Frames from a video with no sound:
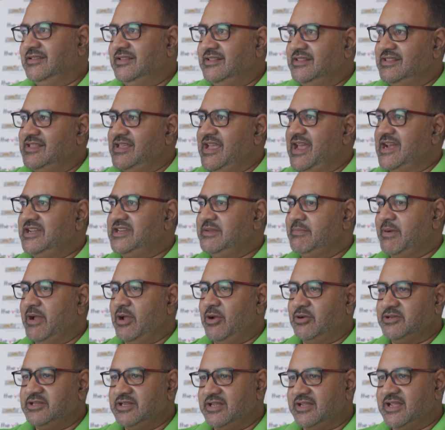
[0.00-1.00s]
the
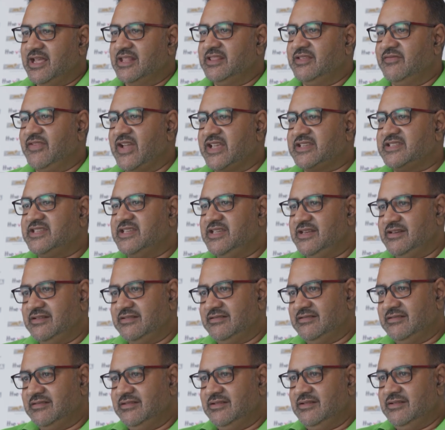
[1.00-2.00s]
antibiotic and the vaccine
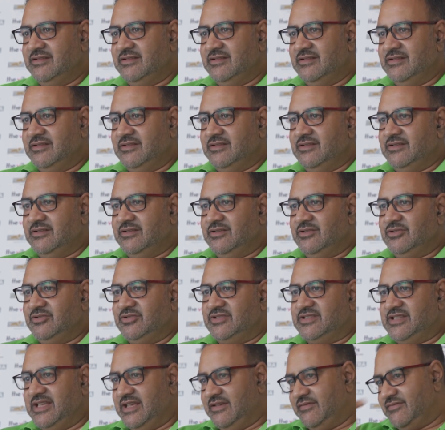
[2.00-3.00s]
to
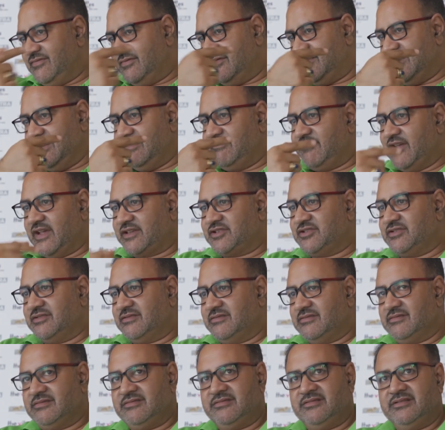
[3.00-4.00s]
save the
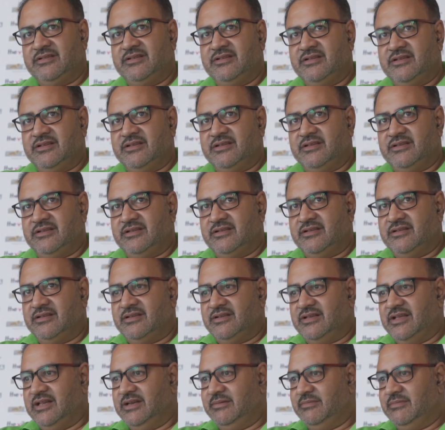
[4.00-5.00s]
infection
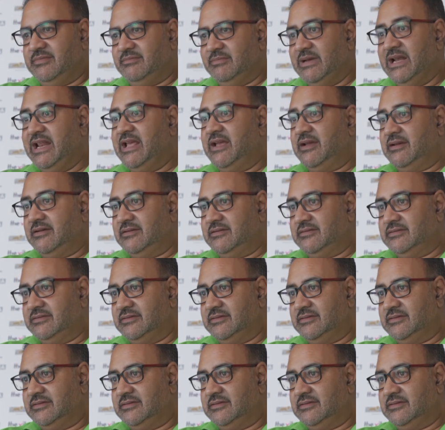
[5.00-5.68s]
in Malaya.